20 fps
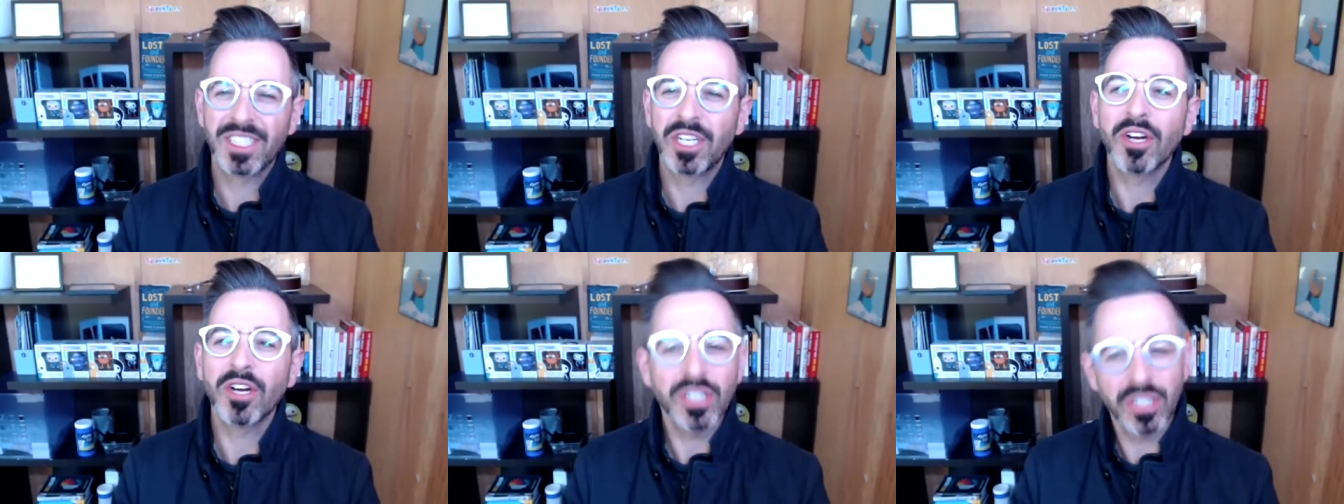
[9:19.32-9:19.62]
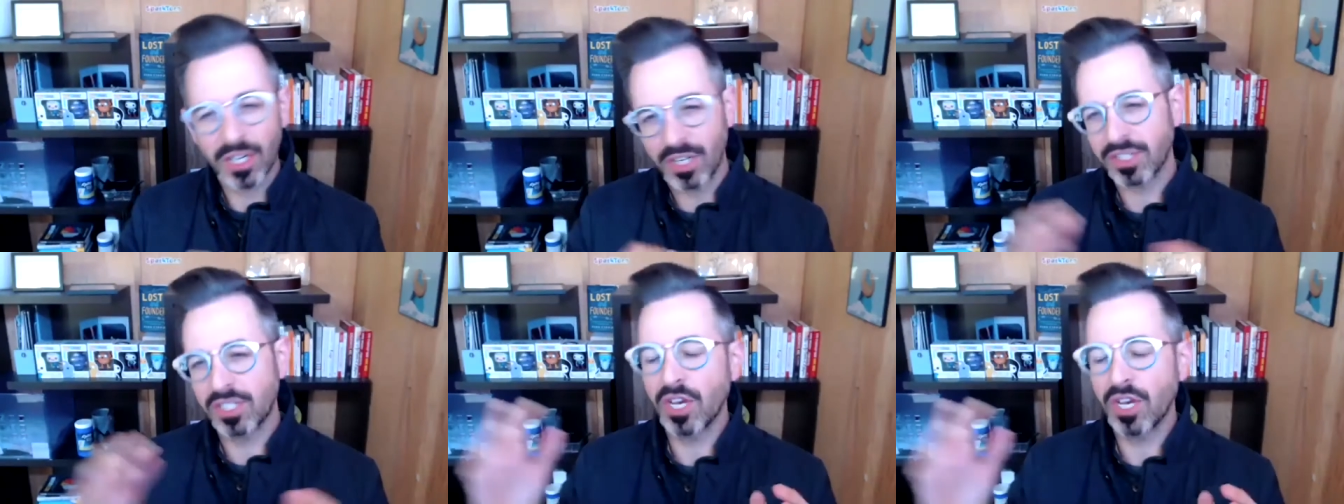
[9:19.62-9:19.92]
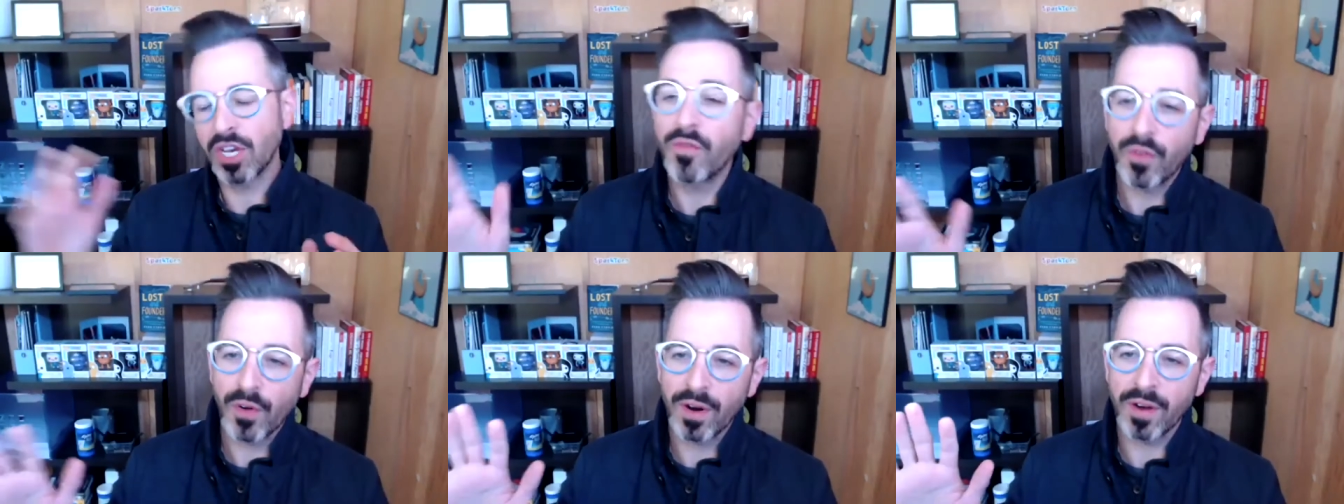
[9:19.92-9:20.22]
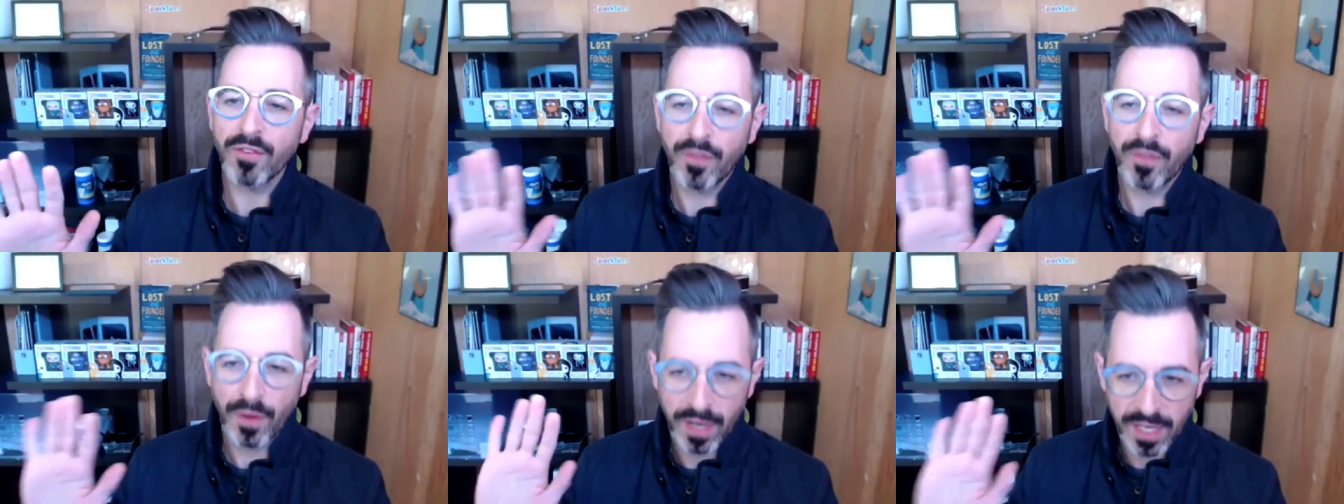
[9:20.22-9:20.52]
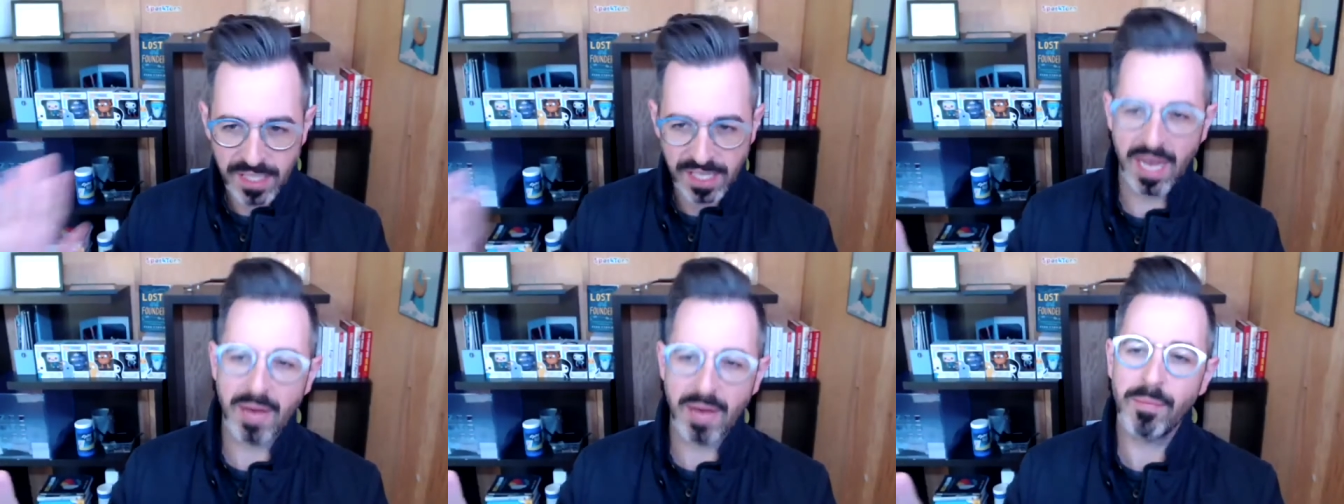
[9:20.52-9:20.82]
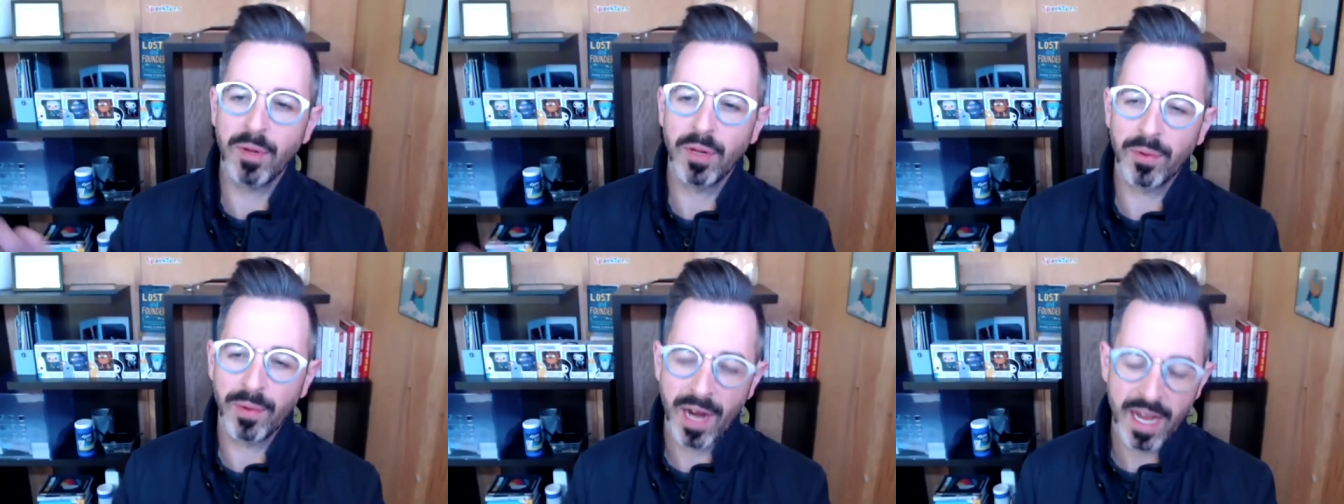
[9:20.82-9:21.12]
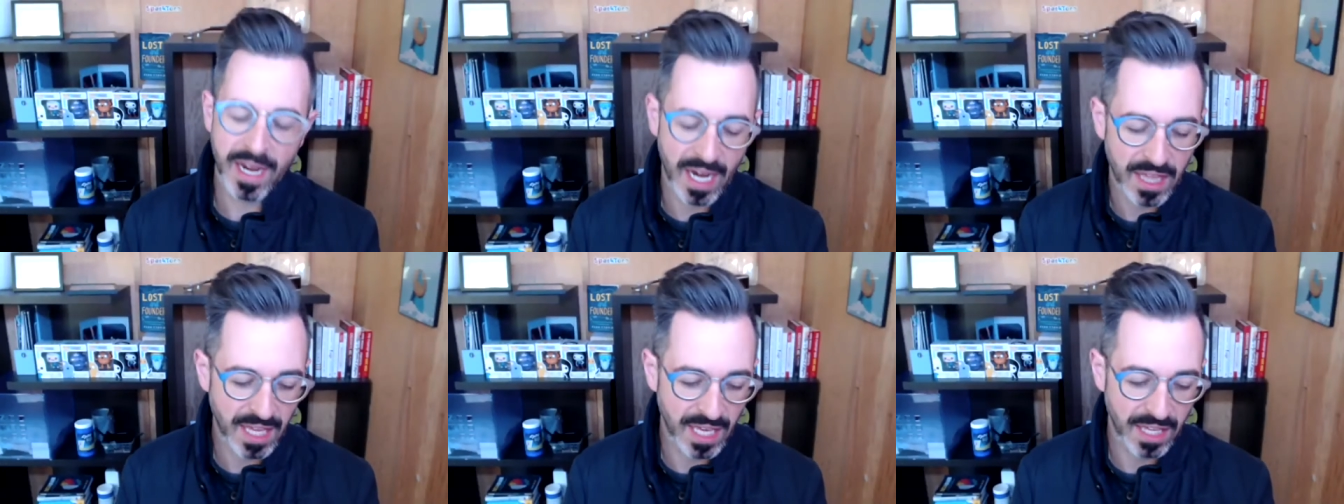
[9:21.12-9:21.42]
sure. So, for, for example,
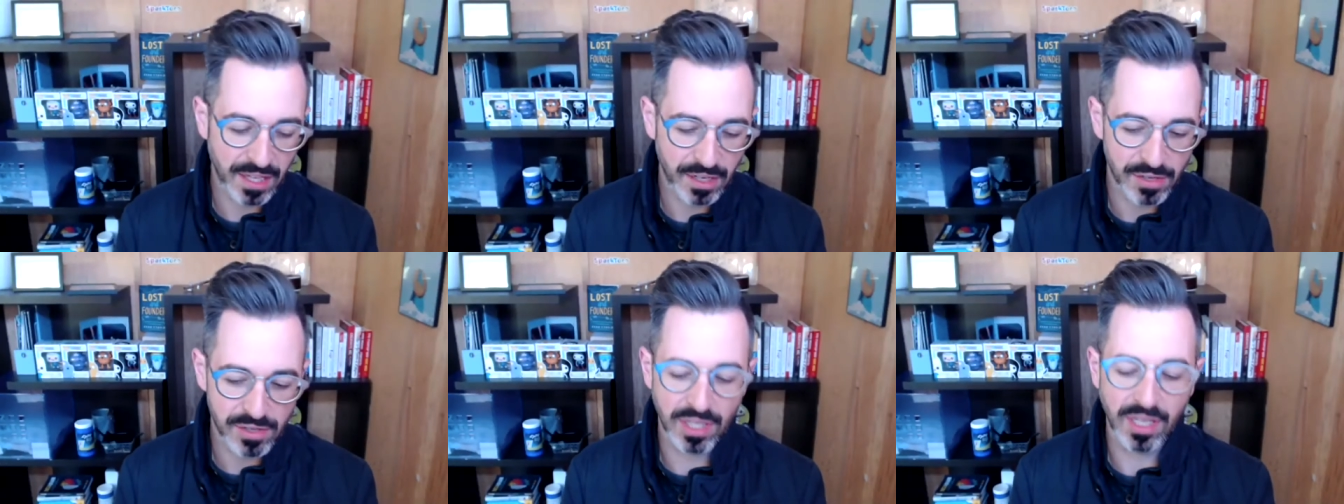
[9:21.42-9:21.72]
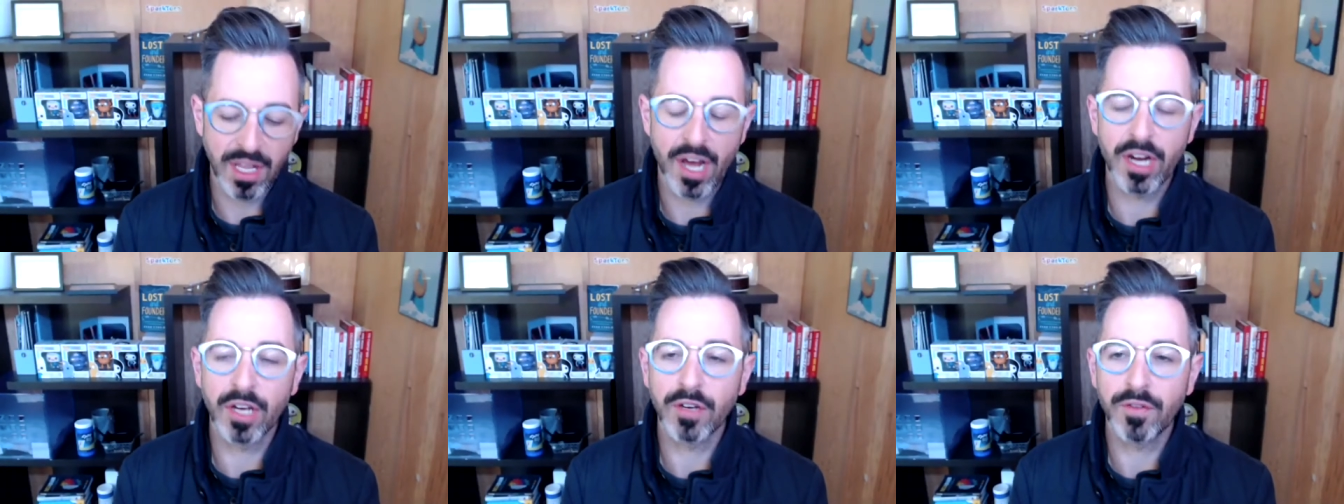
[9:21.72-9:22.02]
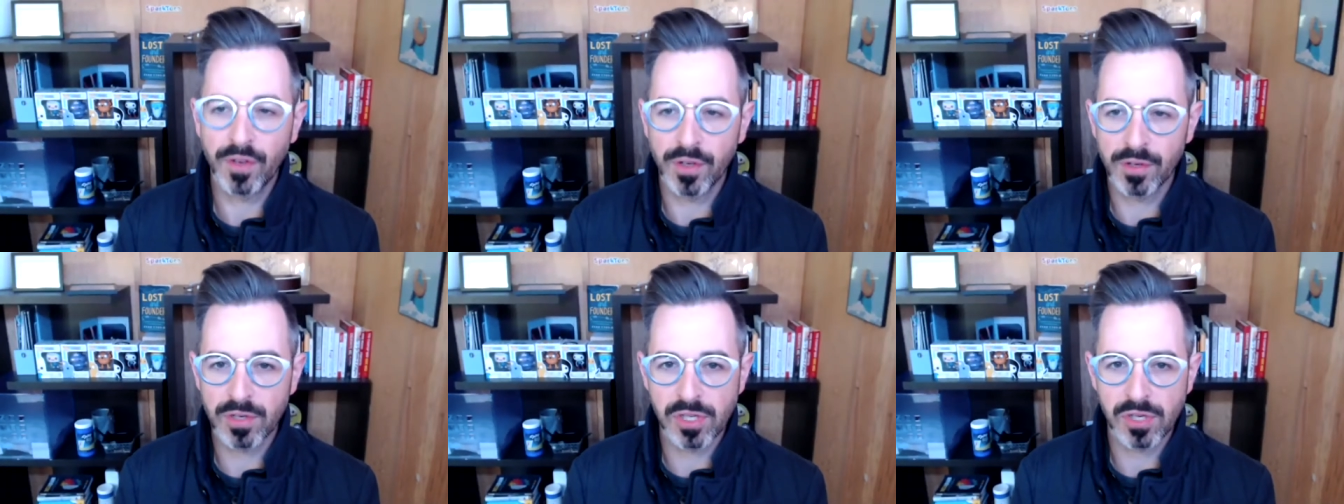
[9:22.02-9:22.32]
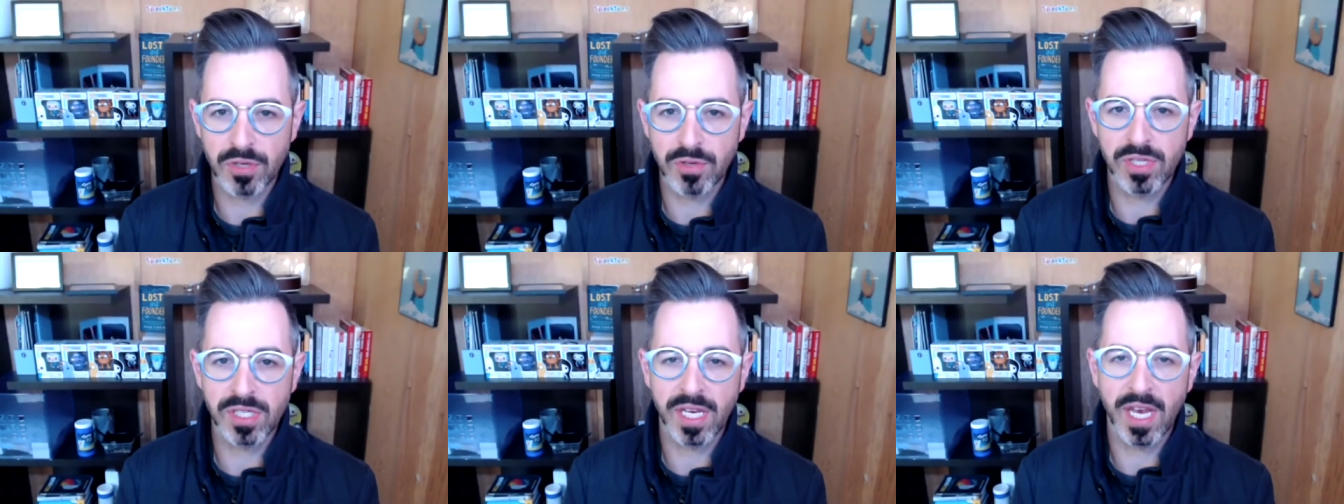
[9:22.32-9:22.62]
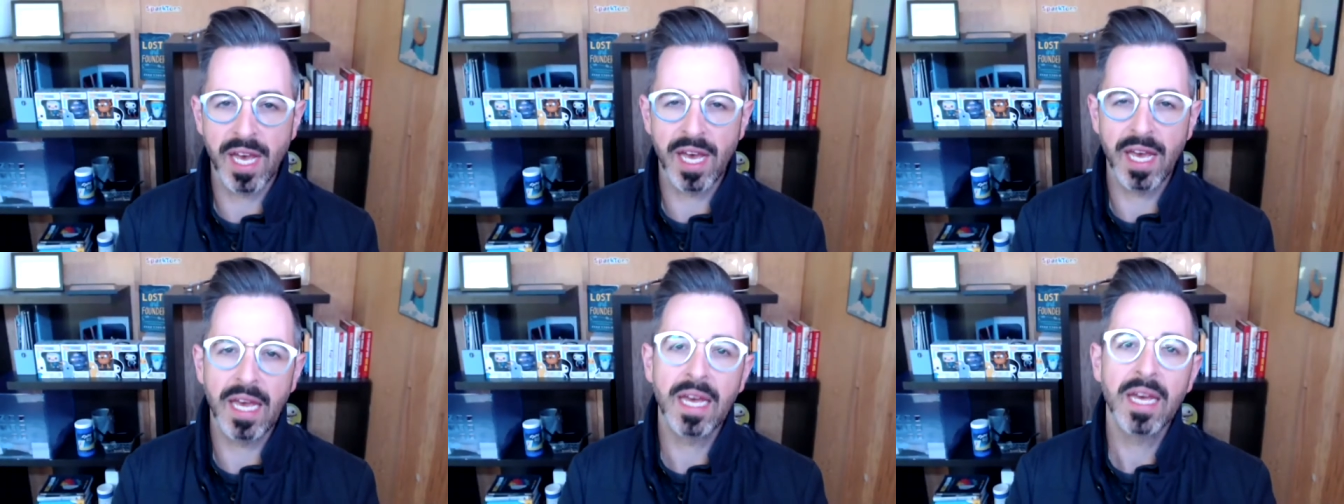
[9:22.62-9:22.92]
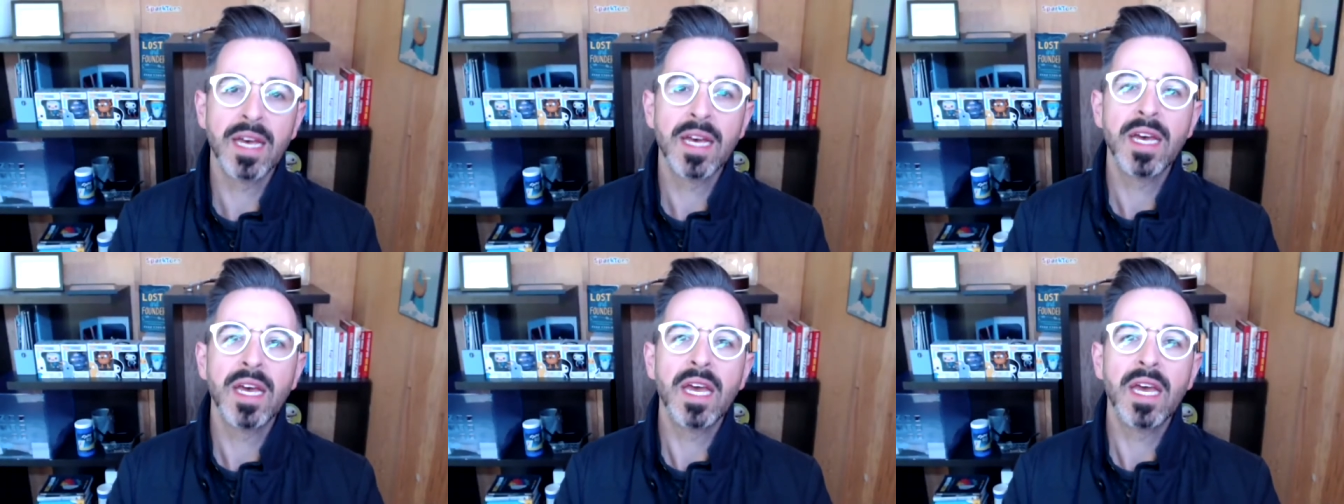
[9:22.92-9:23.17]
right, I think there's a lot of folks who say